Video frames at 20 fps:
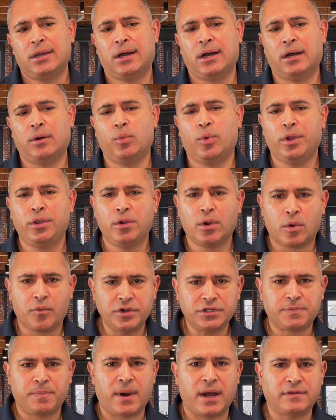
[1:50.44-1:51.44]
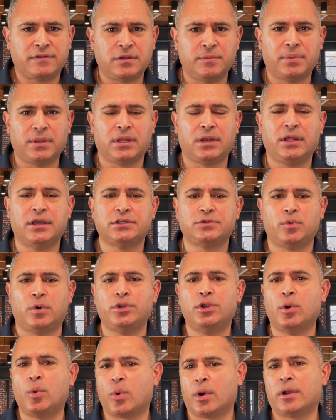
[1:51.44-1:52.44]
What your responsibility is
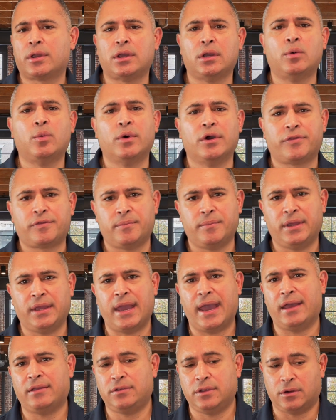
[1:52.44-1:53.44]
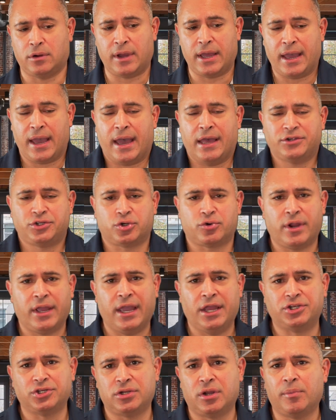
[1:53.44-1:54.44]
when you're working with me as your
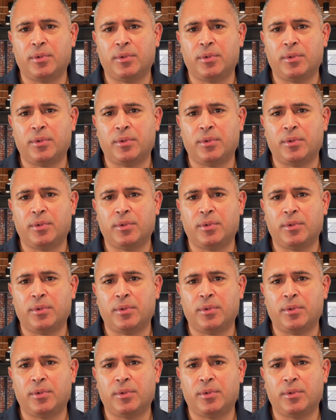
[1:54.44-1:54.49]
agent.